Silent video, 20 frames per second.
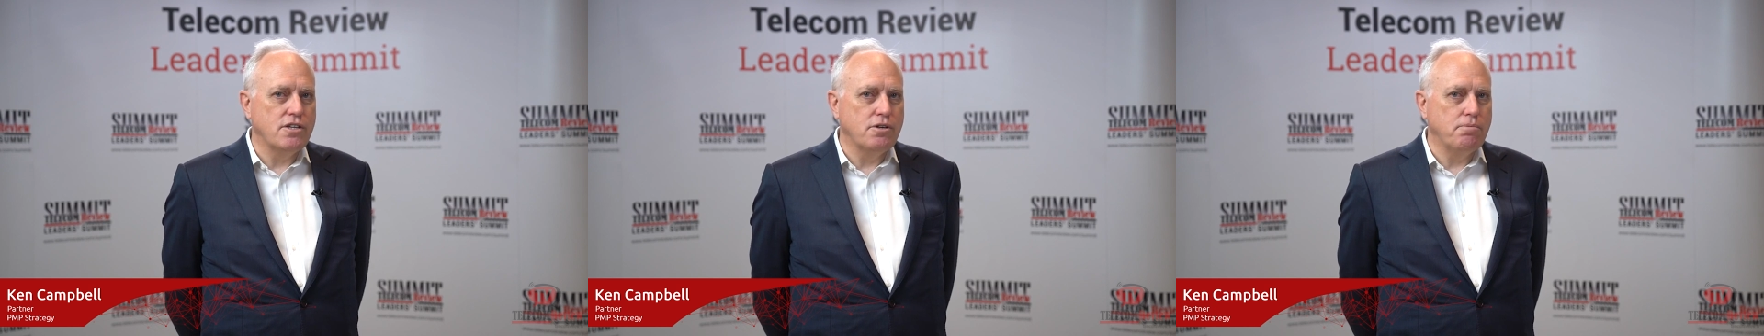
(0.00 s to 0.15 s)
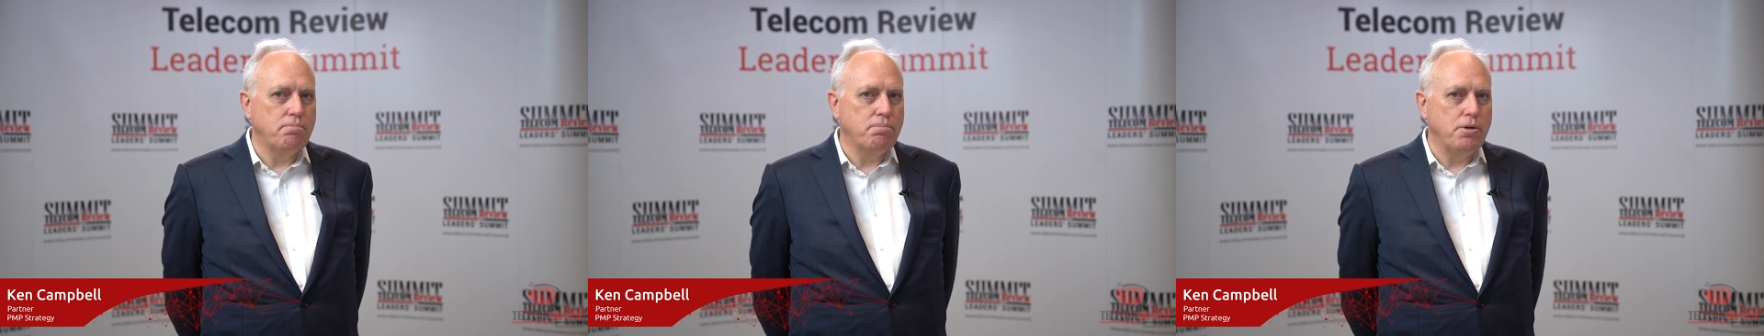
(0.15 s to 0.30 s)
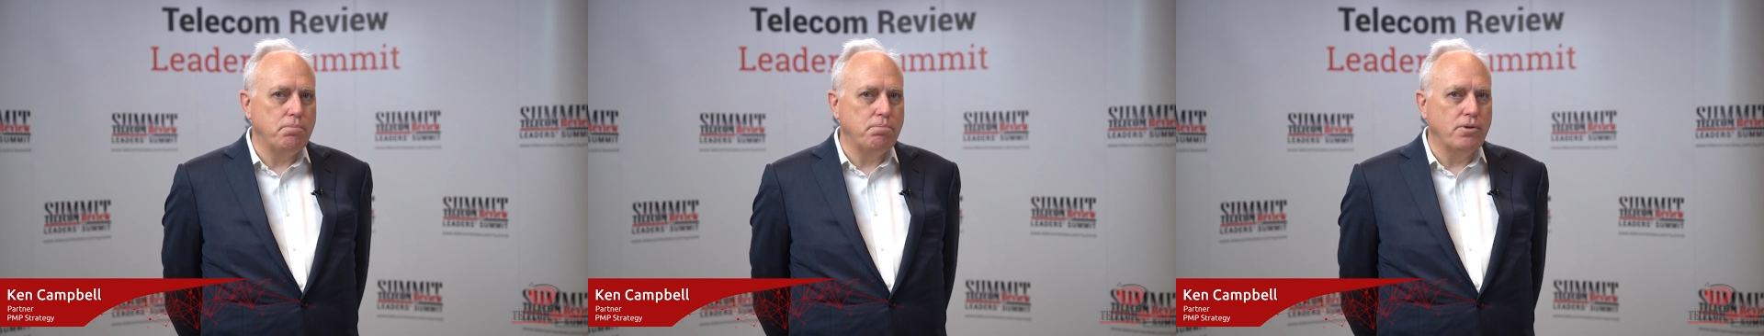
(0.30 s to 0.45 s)
the
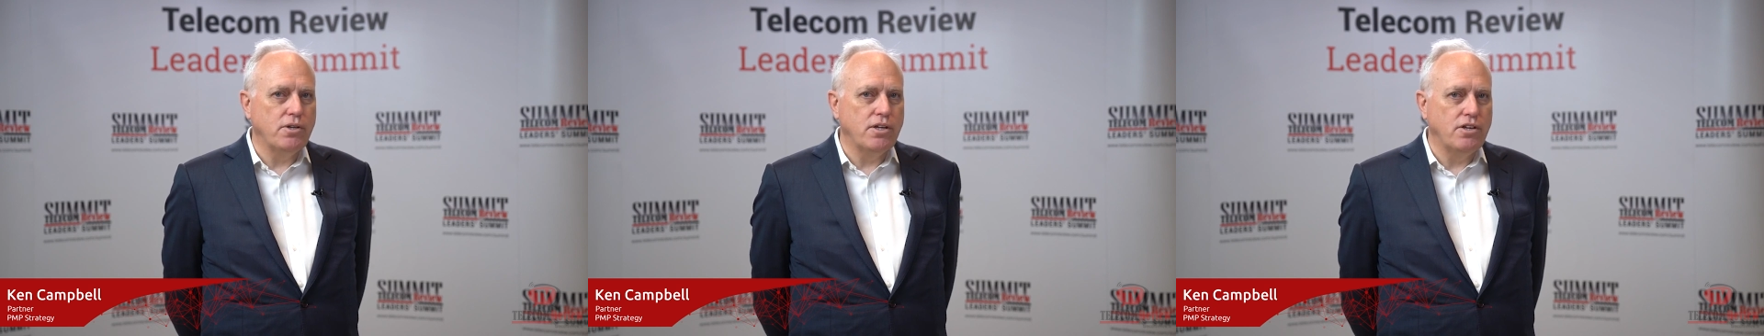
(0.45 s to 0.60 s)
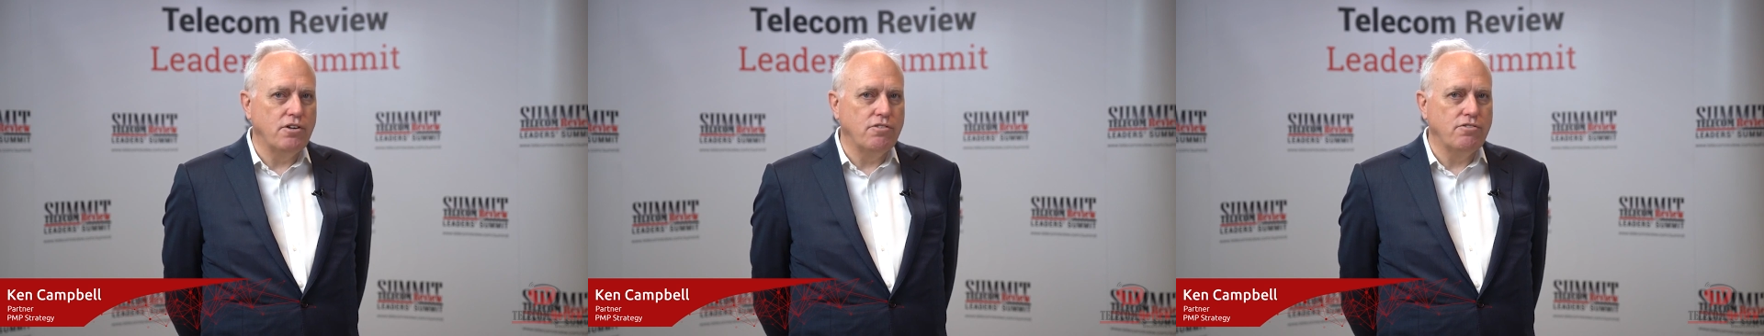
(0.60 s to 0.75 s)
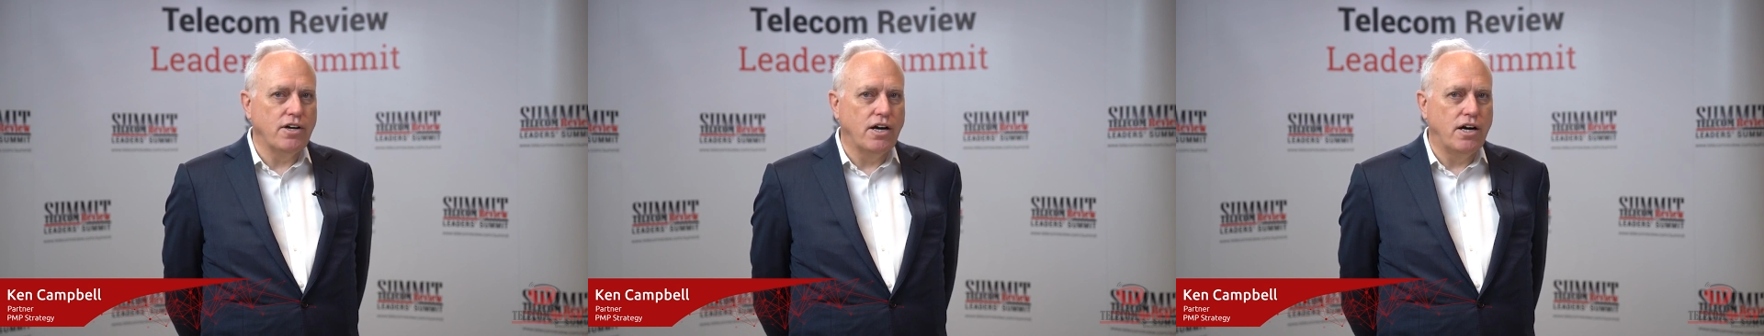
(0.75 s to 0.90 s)
people that
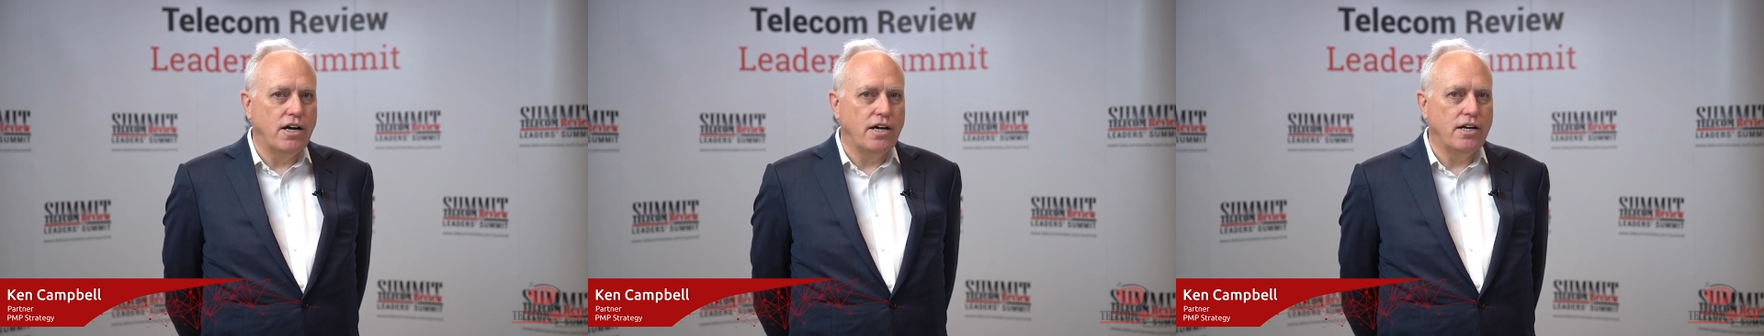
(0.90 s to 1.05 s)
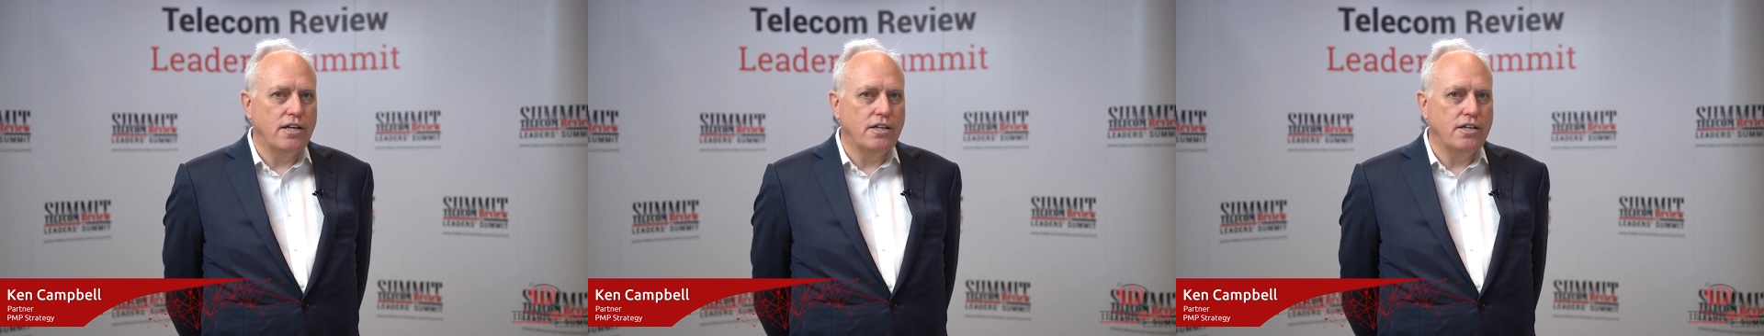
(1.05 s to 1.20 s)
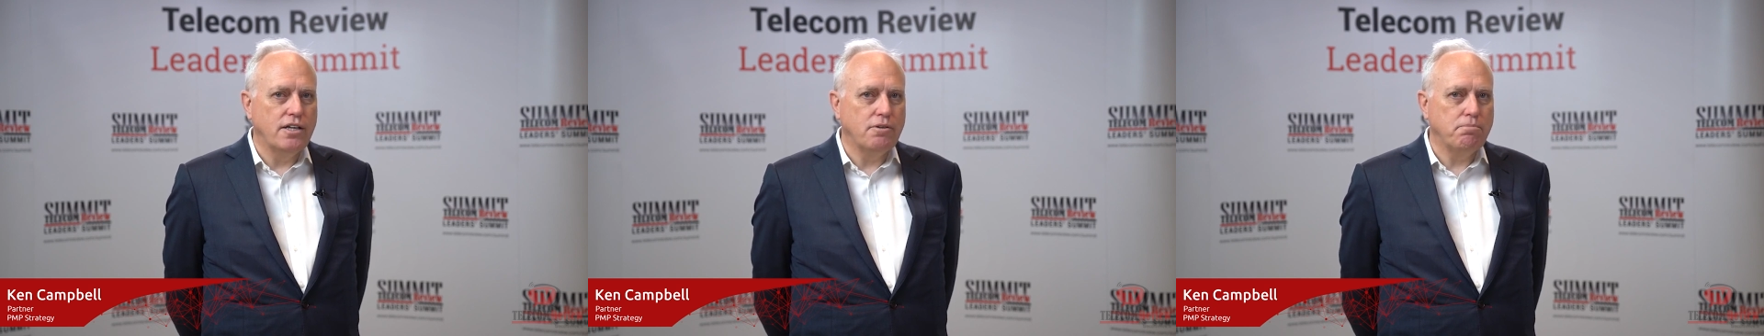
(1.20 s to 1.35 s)
you've got.
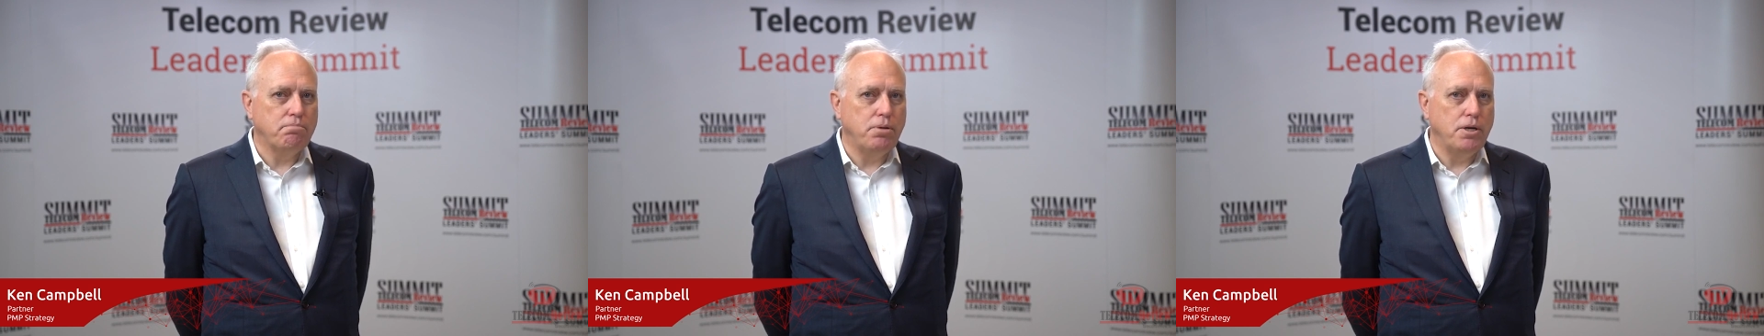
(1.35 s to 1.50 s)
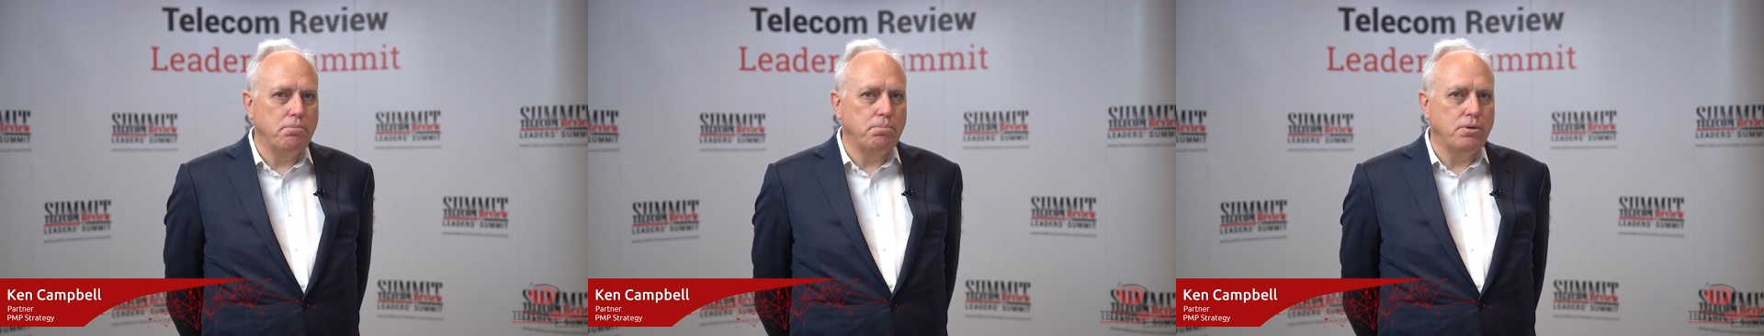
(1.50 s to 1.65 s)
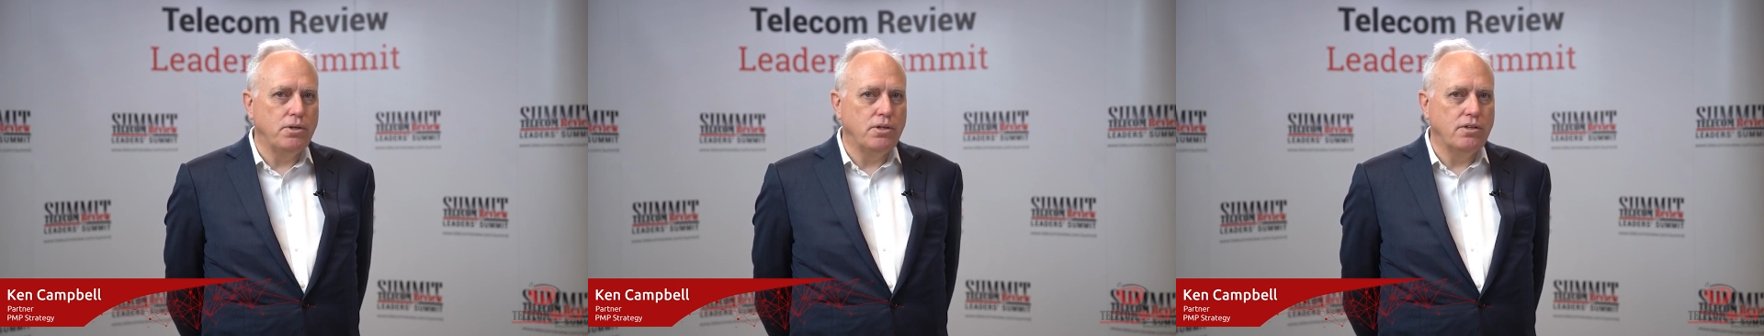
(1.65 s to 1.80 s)
I think
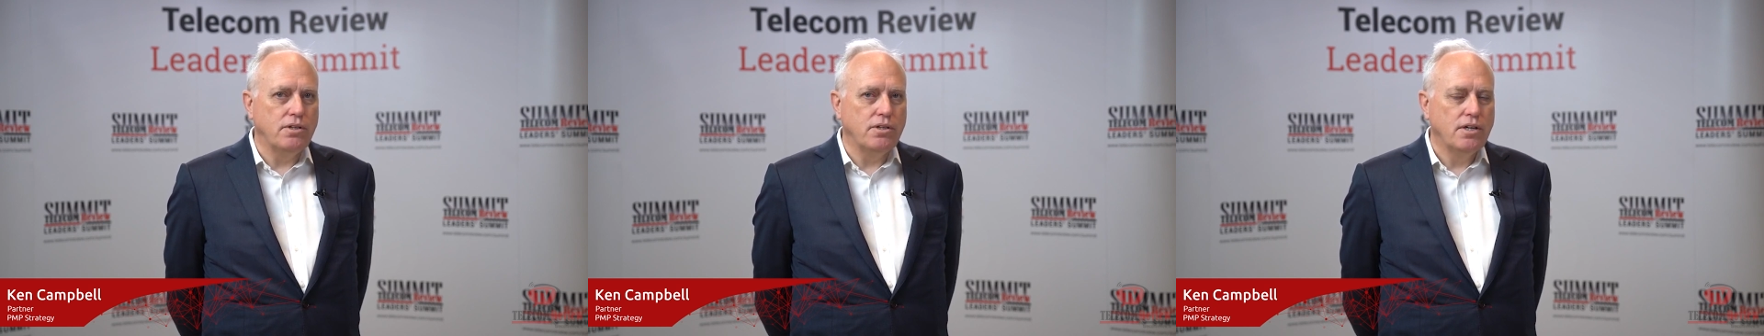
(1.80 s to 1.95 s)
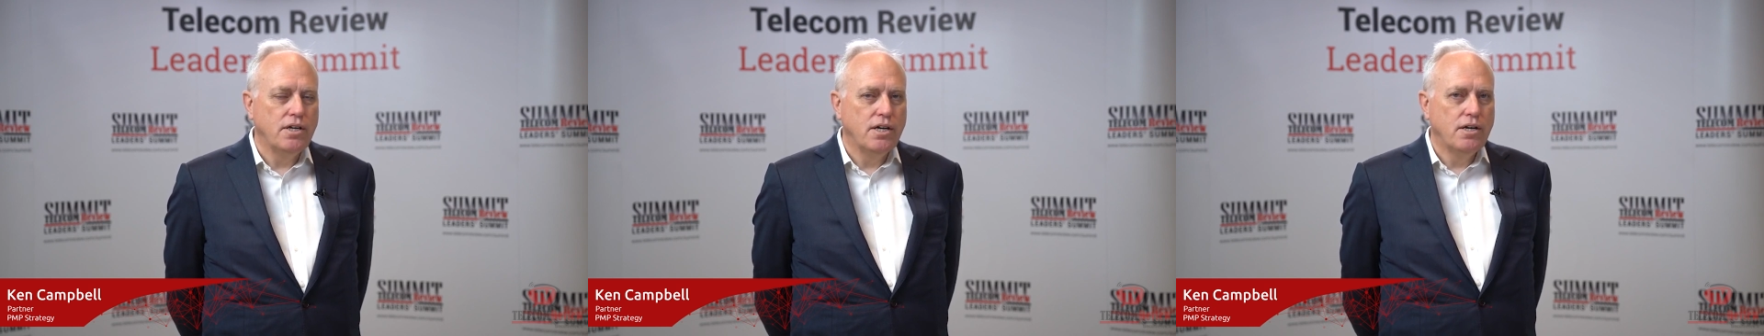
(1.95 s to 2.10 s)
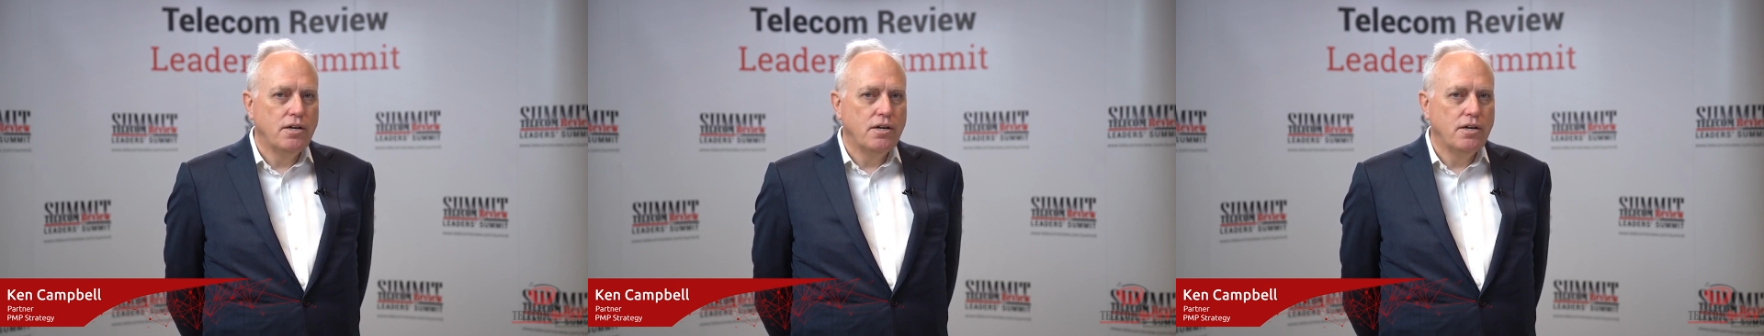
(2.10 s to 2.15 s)
people